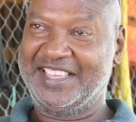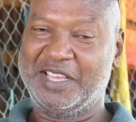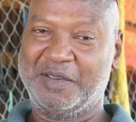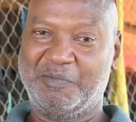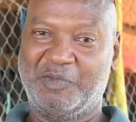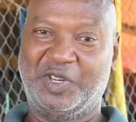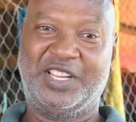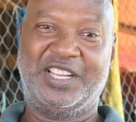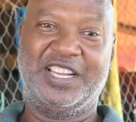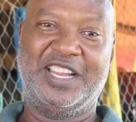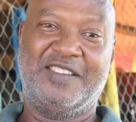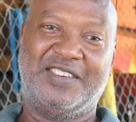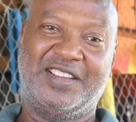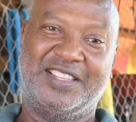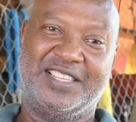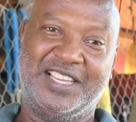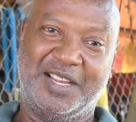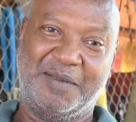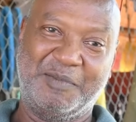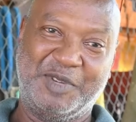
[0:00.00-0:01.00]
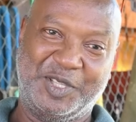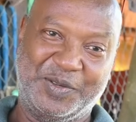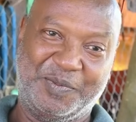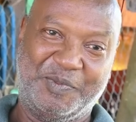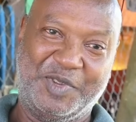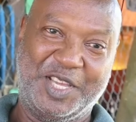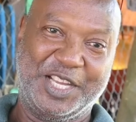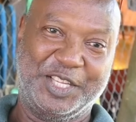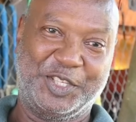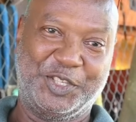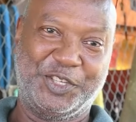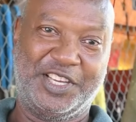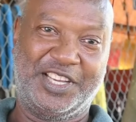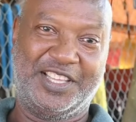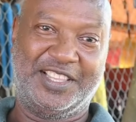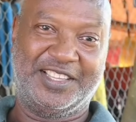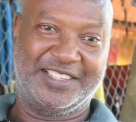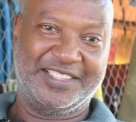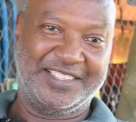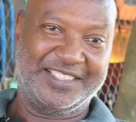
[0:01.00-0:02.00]
But they never tell me to be a
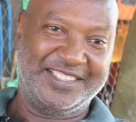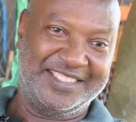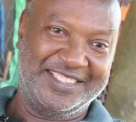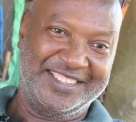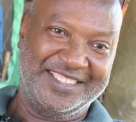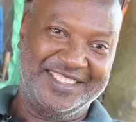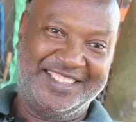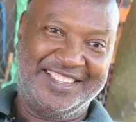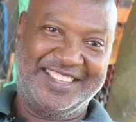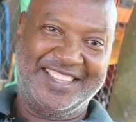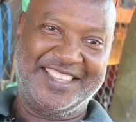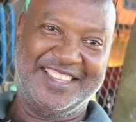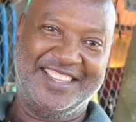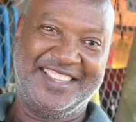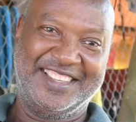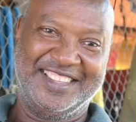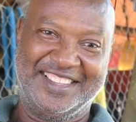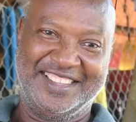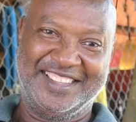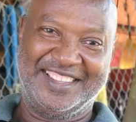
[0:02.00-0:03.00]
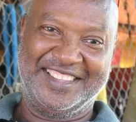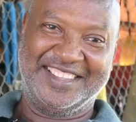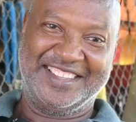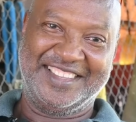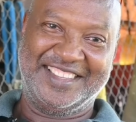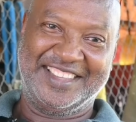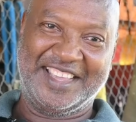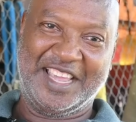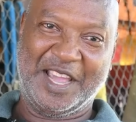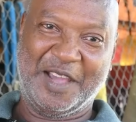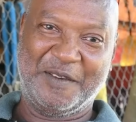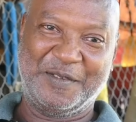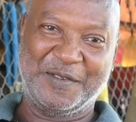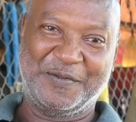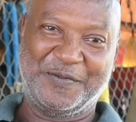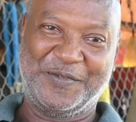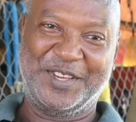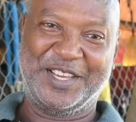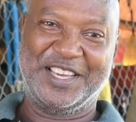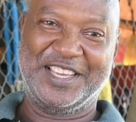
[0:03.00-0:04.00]
trainer. I have to
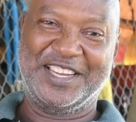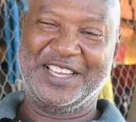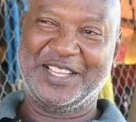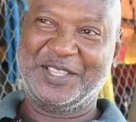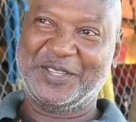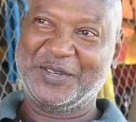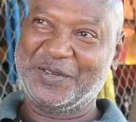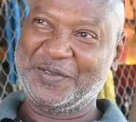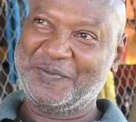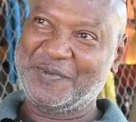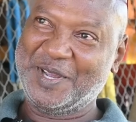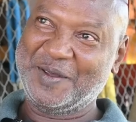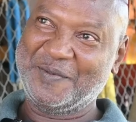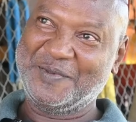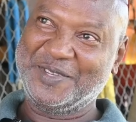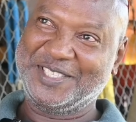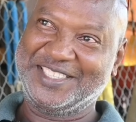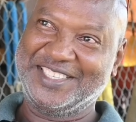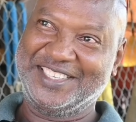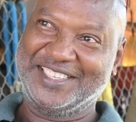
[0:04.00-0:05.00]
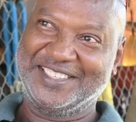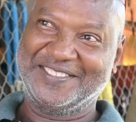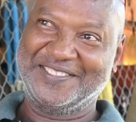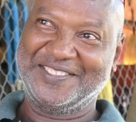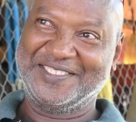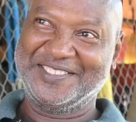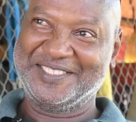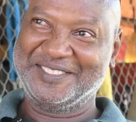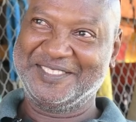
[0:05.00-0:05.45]
figure that out by myself.